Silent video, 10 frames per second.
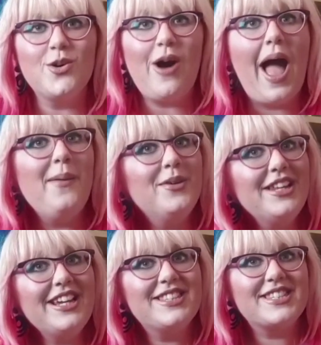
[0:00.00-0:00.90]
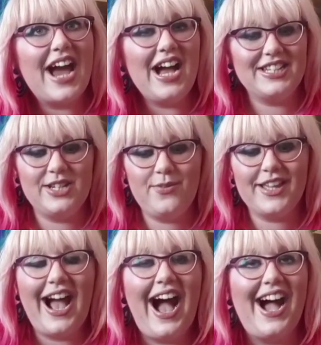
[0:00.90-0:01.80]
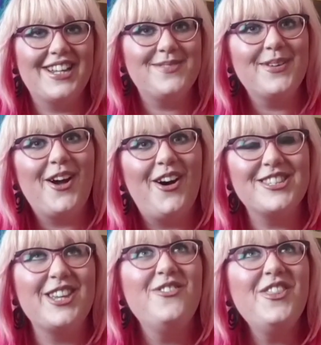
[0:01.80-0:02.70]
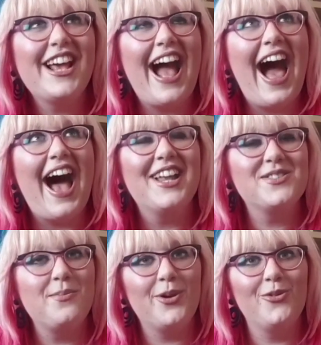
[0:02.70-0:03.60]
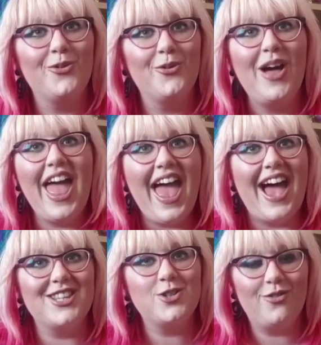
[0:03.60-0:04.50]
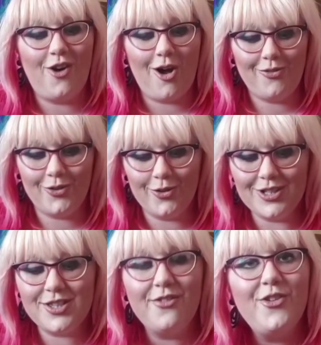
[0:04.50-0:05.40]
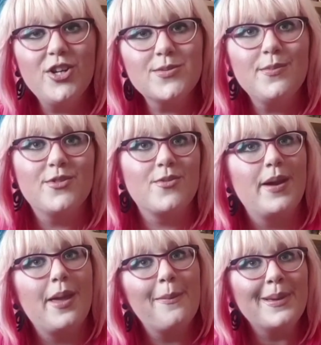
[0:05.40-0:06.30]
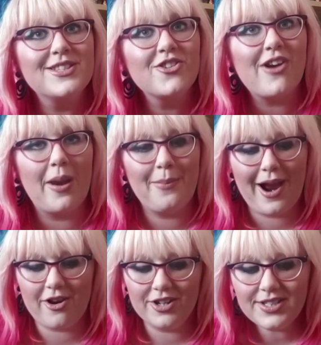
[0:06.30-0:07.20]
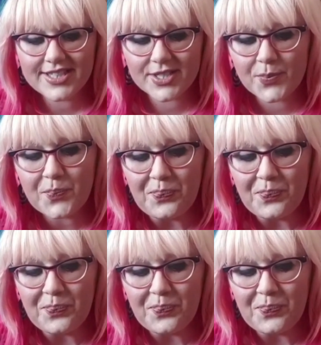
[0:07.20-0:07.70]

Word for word: So I'm going to get started with the cards because even the cards are beautiful and so thoughtful. So the first one was from my amazing grandparents.